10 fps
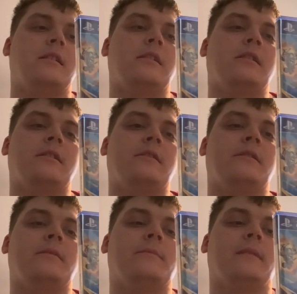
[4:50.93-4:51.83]

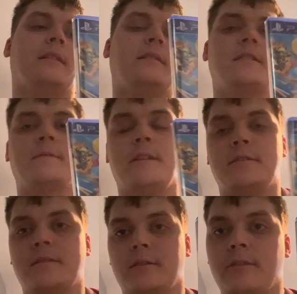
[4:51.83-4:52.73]
And this
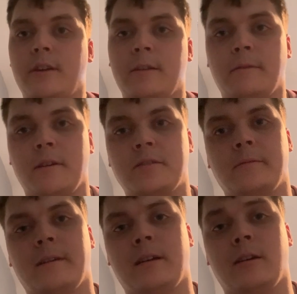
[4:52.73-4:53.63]
finishes on the 31st
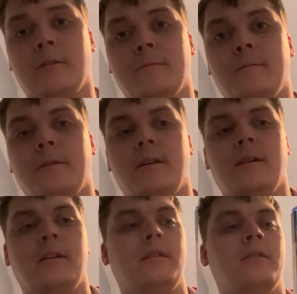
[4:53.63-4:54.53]
of
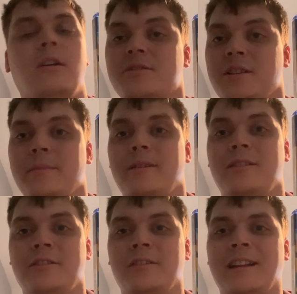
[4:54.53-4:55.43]
October
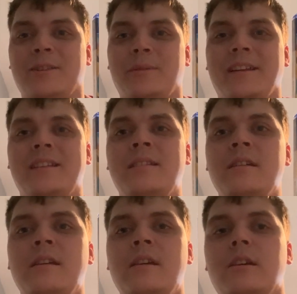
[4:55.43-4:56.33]
on Halloween.
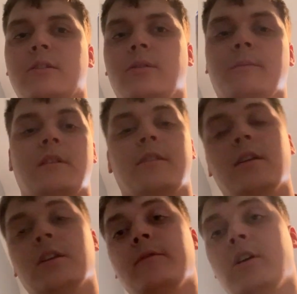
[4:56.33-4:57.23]
Cool.
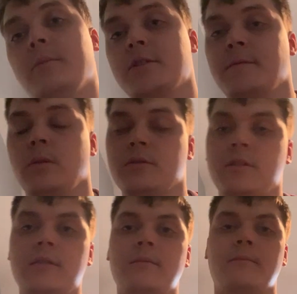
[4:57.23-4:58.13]
Thank you very much for
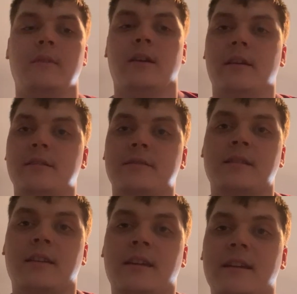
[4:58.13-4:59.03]
watching. All right,
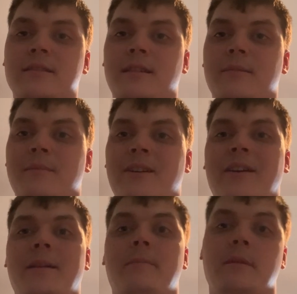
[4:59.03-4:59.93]
take it easy. All right,